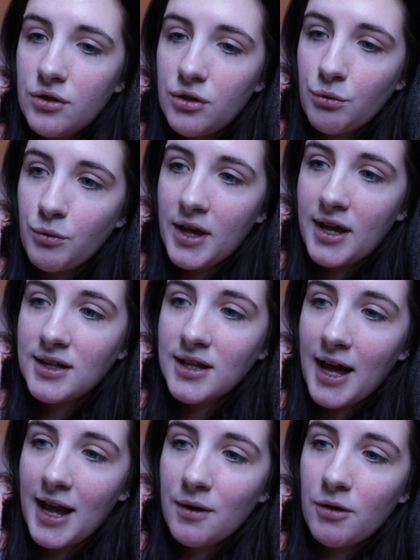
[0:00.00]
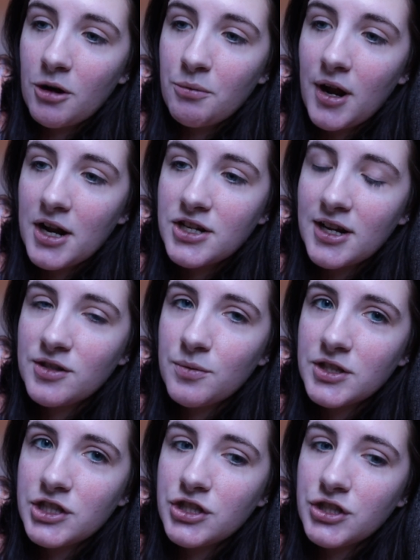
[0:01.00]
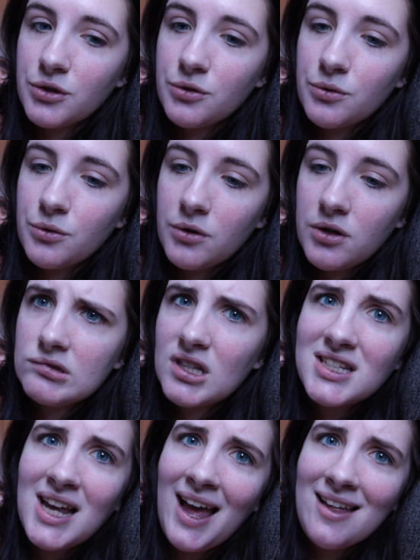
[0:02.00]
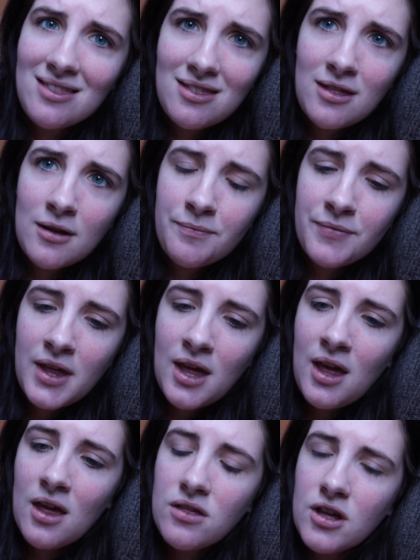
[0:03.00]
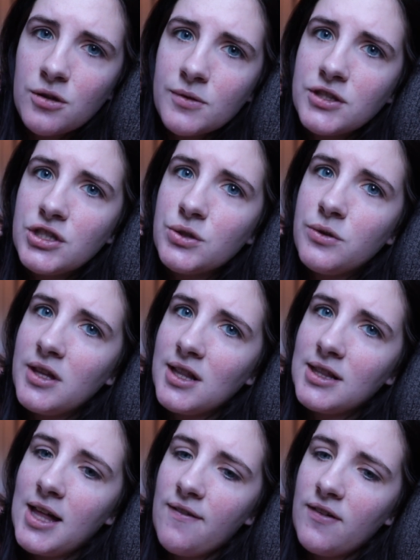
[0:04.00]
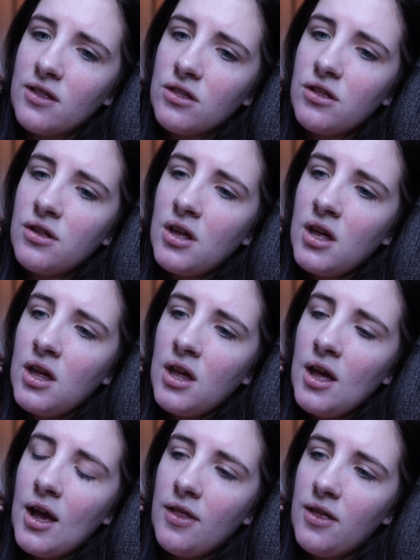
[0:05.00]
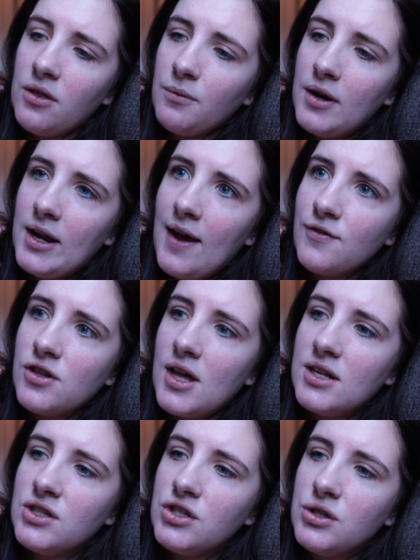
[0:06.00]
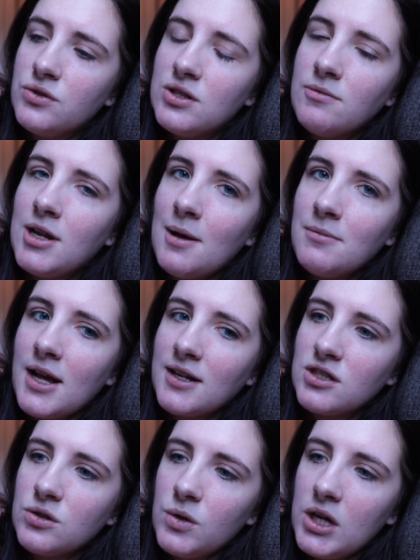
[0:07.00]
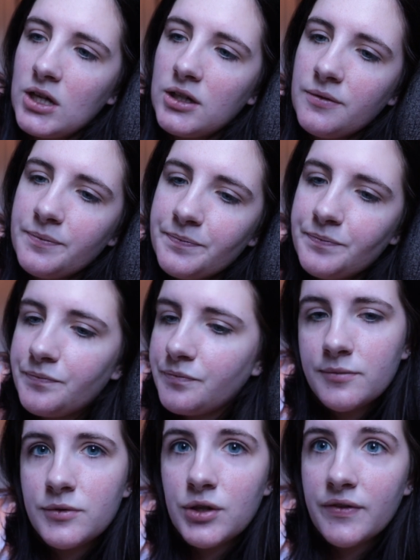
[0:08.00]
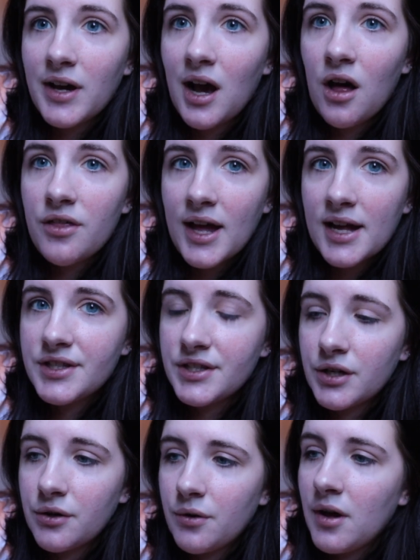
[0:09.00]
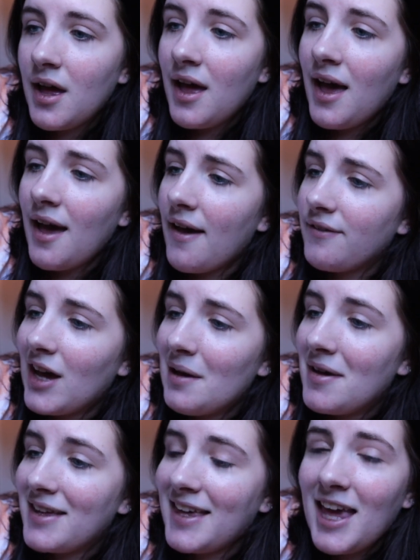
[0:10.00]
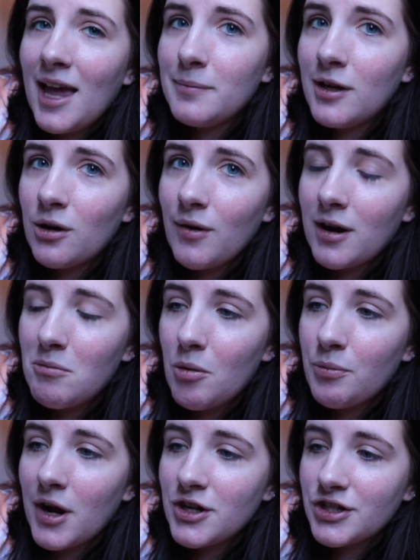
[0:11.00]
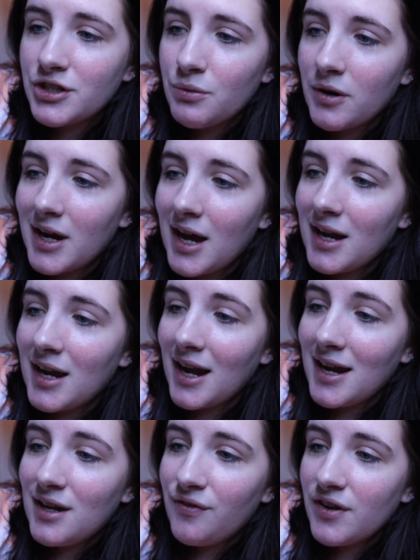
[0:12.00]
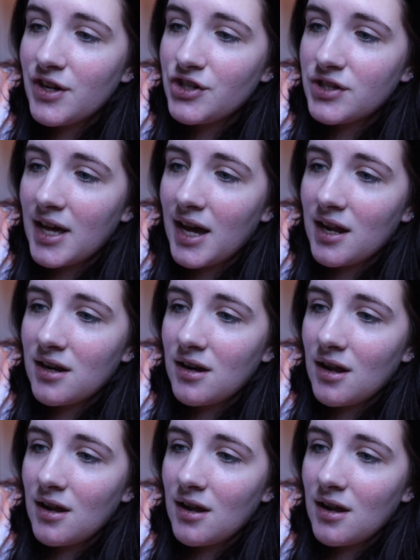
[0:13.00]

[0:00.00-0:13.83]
3 client work projects. One's due the 10th. The other one's due the 11th. And then the one after that is due sometime next week. So I've got all that to do. I've got my Camp NaNoWriMo project to work on, and I need to finish that.